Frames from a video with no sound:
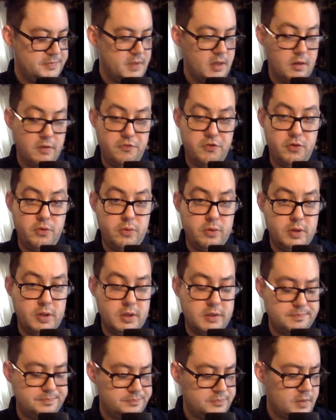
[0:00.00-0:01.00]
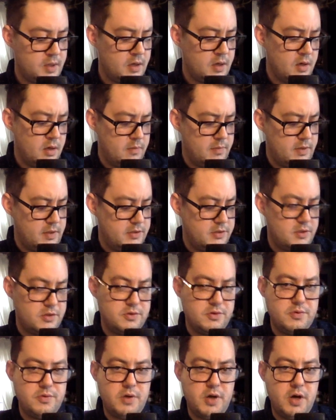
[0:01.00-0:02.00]
if you will, because as
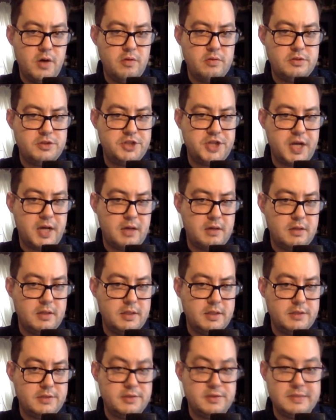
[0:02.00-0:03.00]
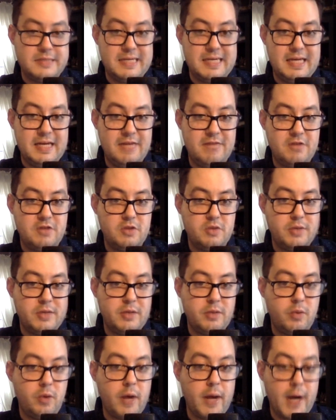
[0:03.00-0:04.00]
you know, the Jack Links is
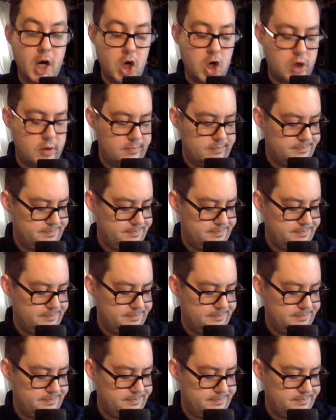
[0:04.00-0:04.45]
everywhere.